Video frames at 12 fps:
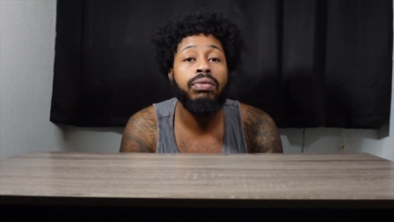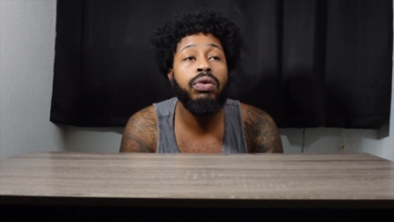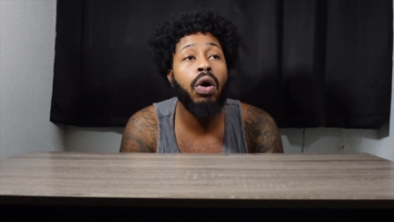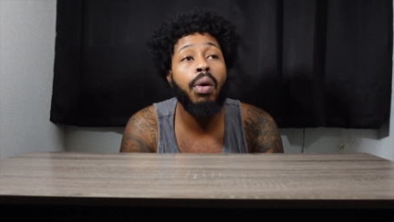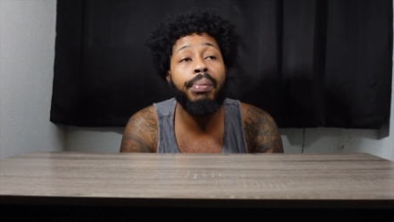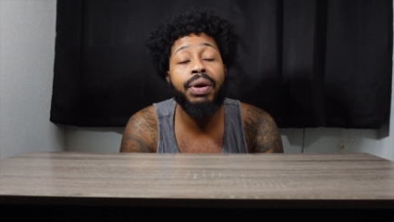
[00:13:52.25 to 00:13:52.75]

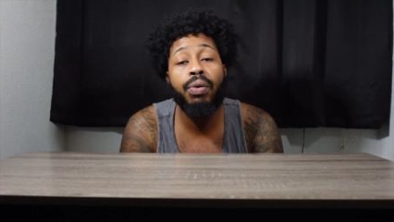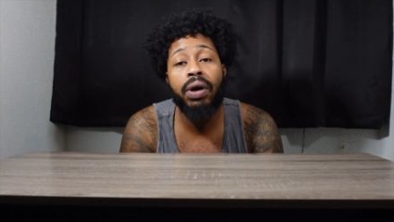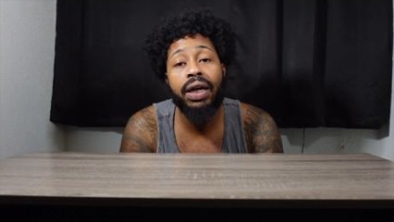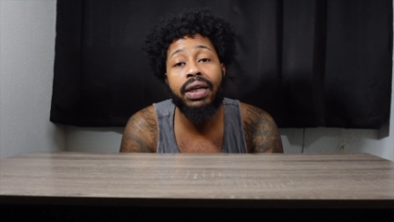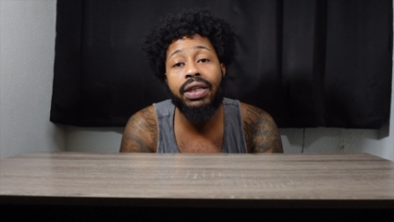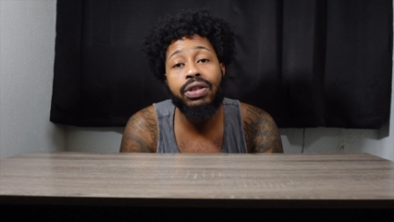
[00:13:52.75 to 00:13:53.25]
Don't be
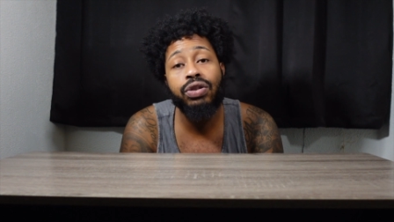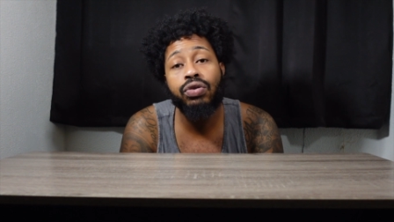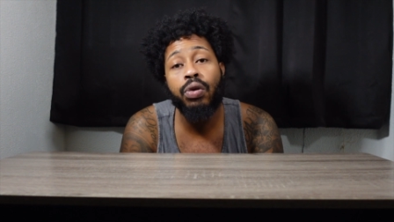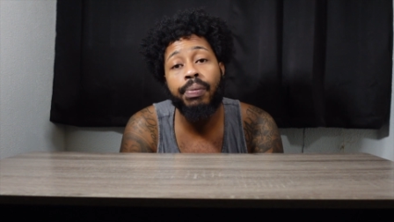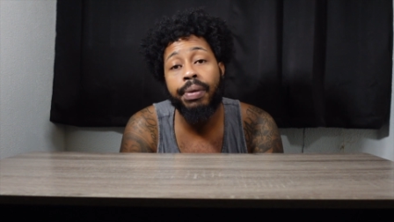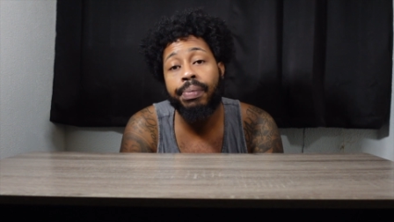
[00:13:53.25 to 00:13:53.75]
one of these
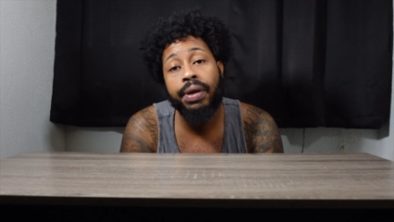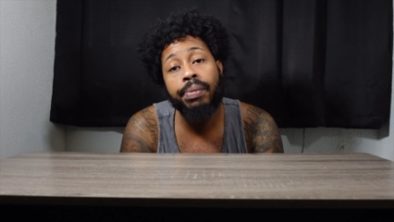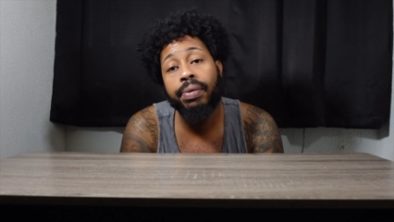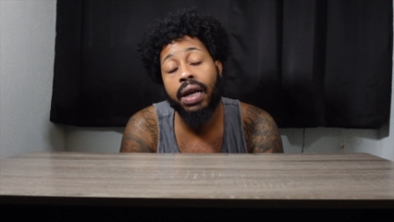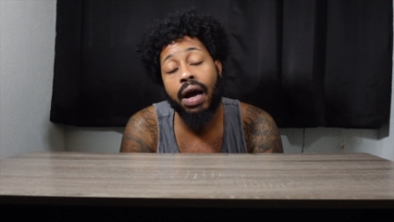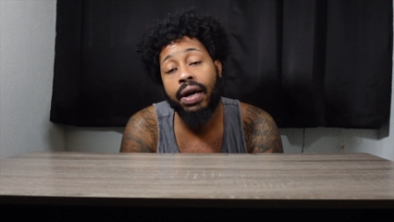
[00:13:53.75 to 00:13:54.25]
stupid
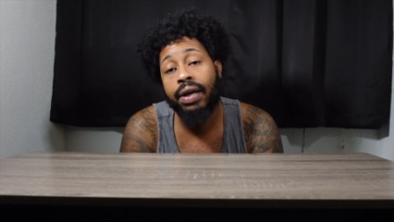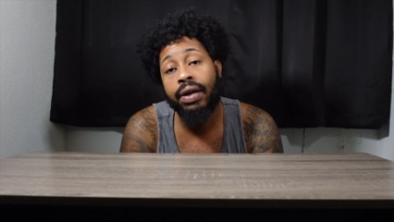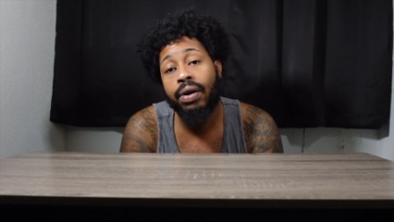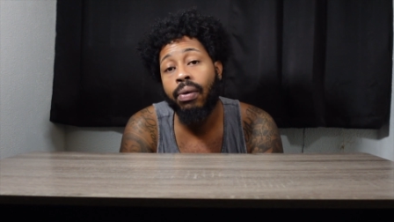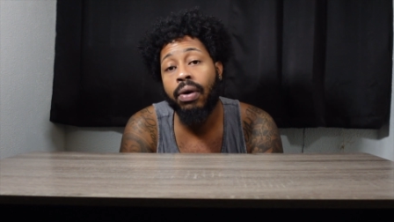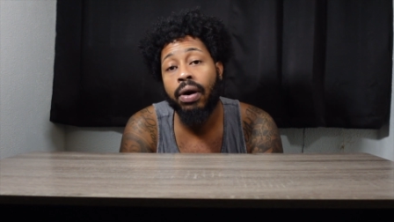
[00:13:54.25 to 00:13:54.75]
people out here
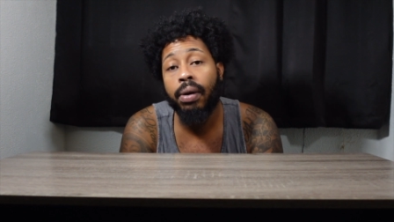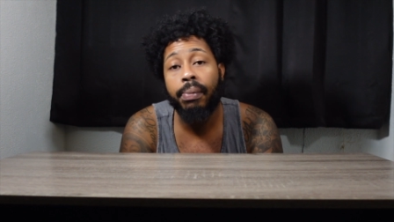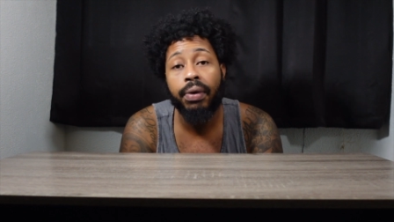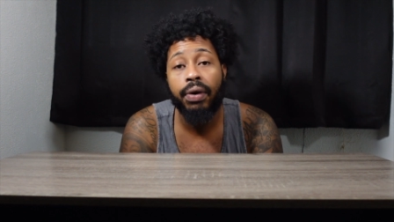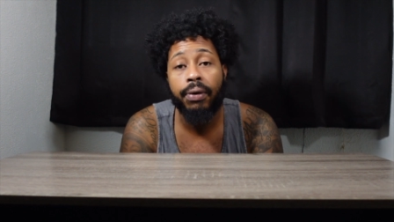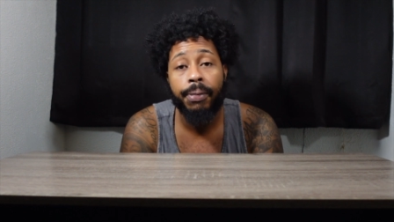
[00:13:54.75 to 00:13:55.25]
in the world,
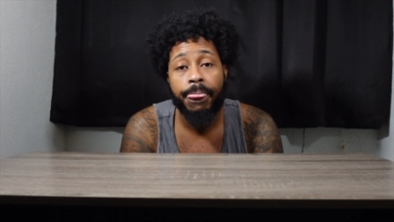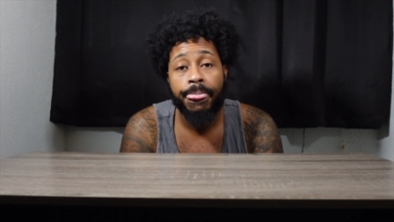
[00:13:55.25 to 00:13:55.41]
bro.